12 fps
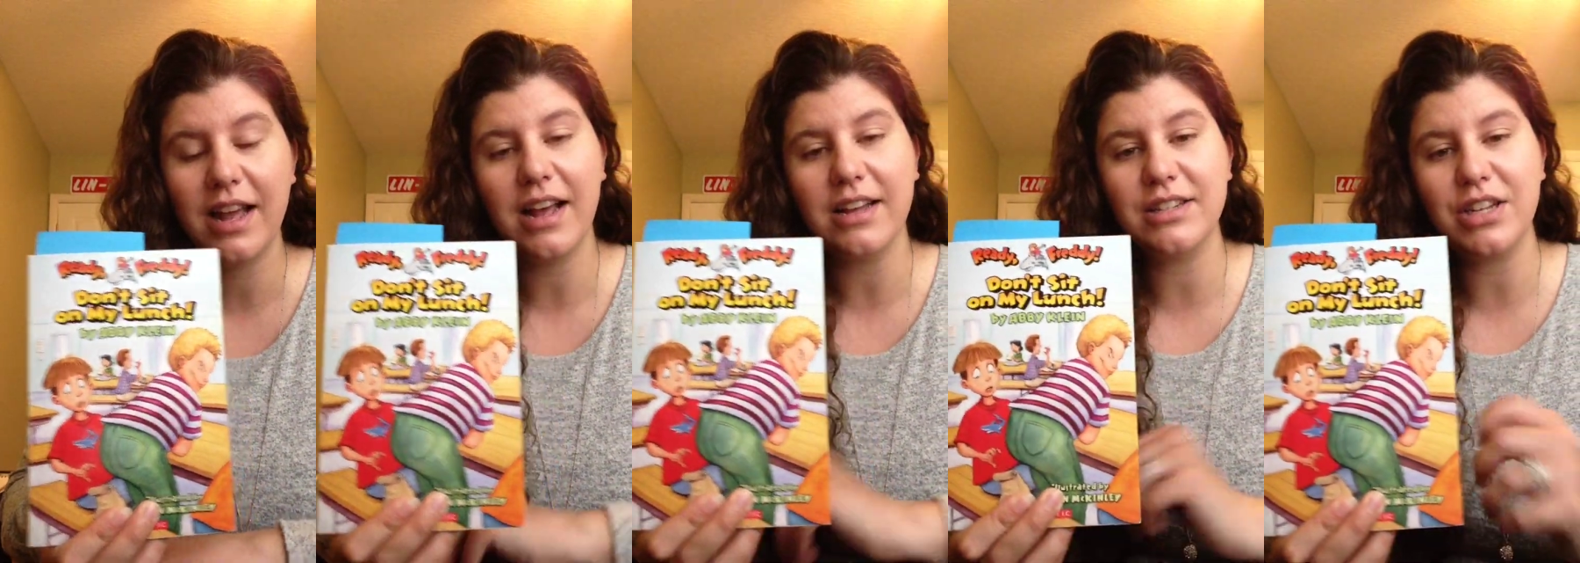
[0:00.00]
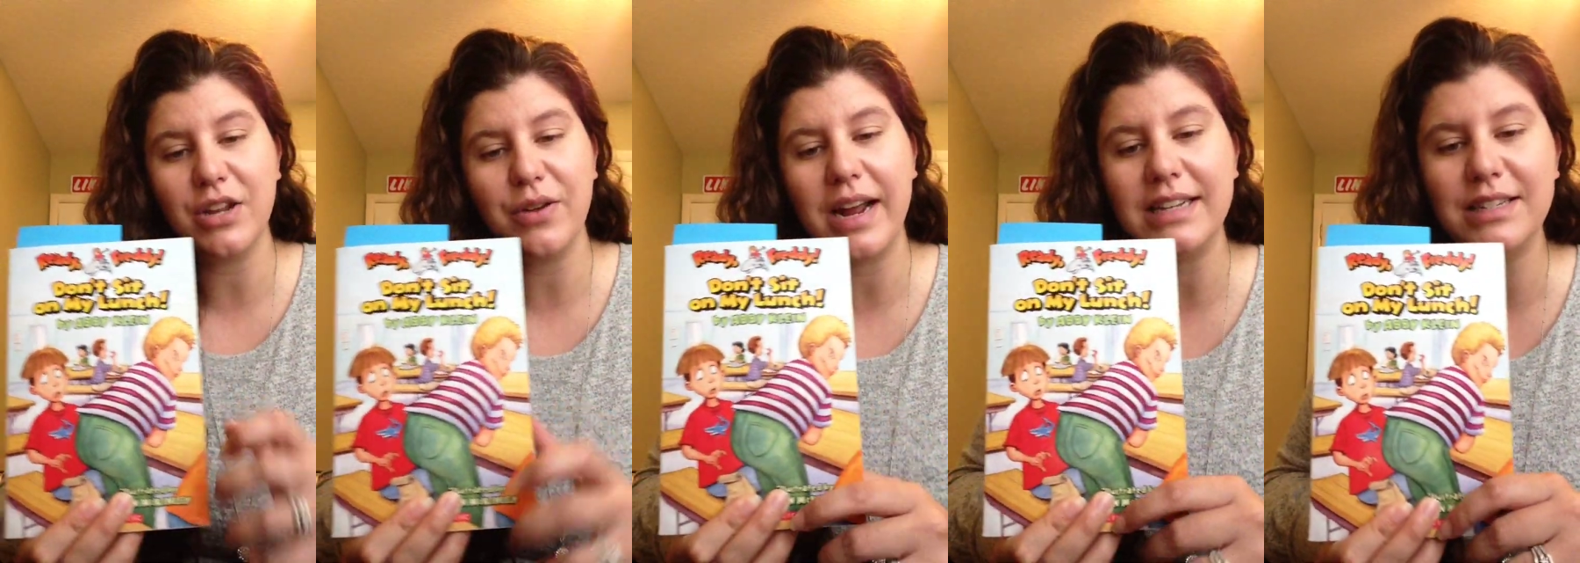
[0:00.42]
I'll see
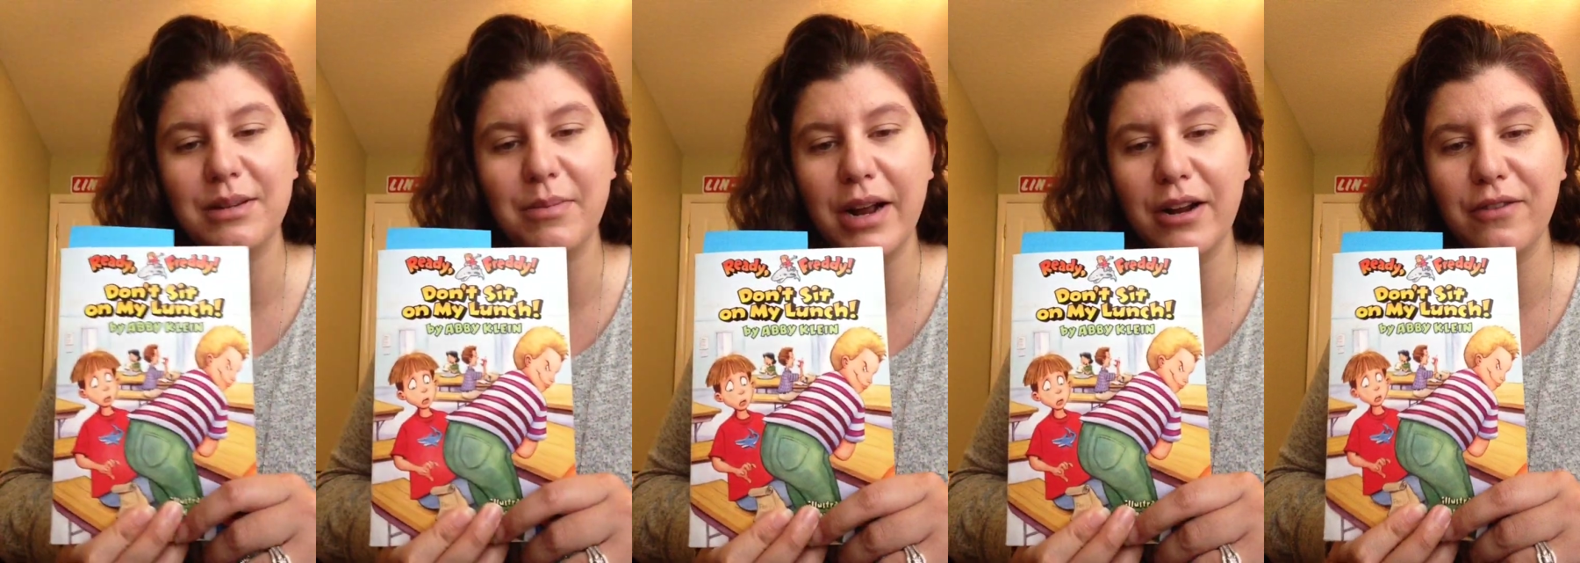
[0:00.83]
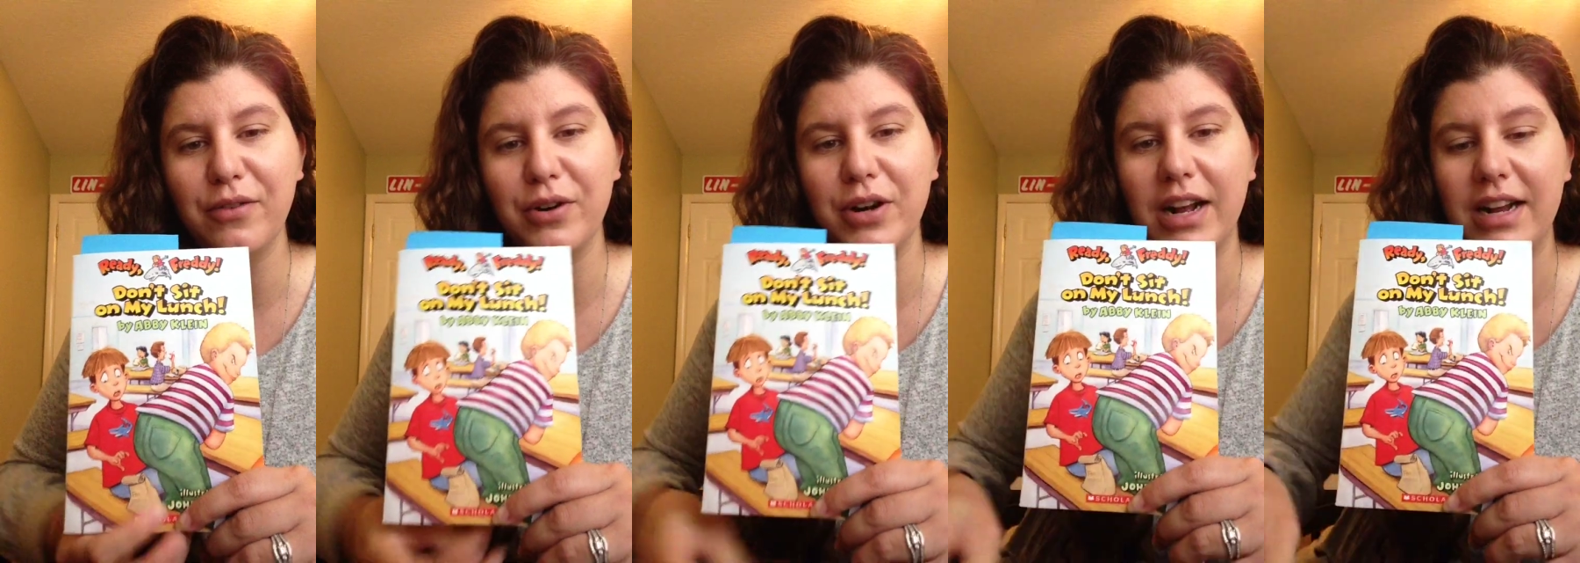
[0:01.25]
you guys tomorrow
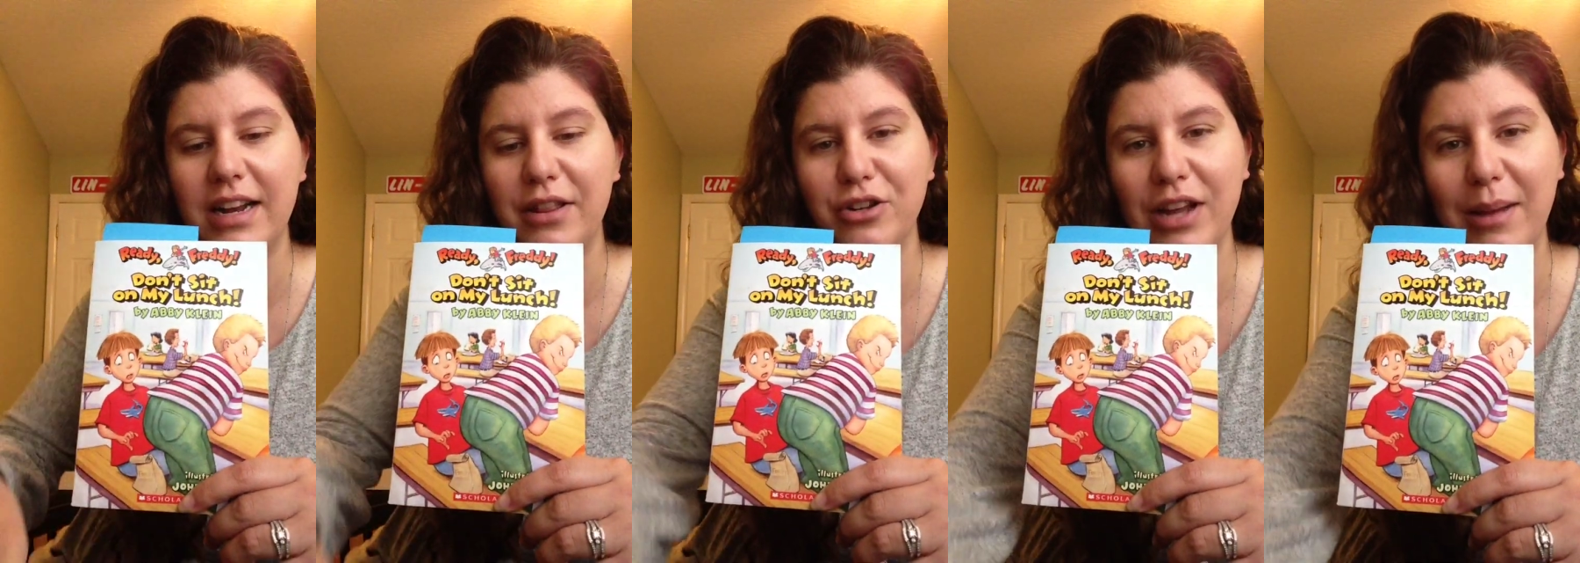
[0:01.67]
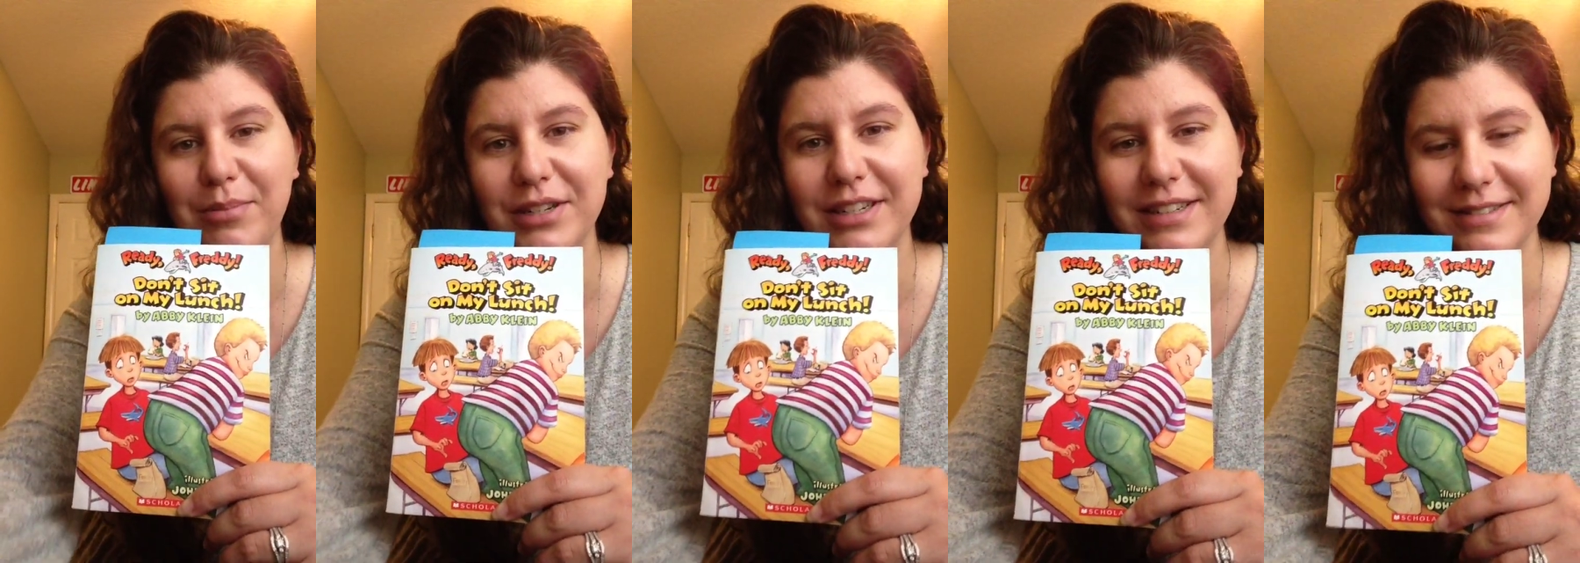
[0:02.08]
for another
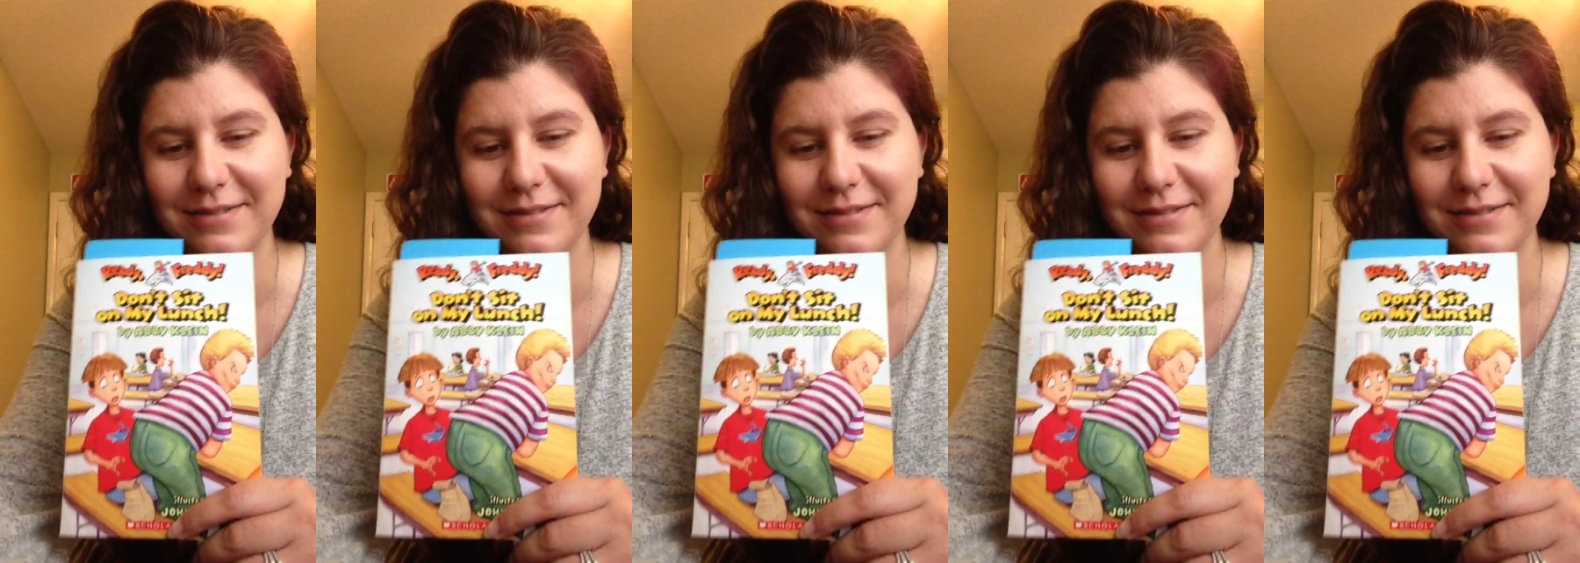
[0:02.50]
chapter.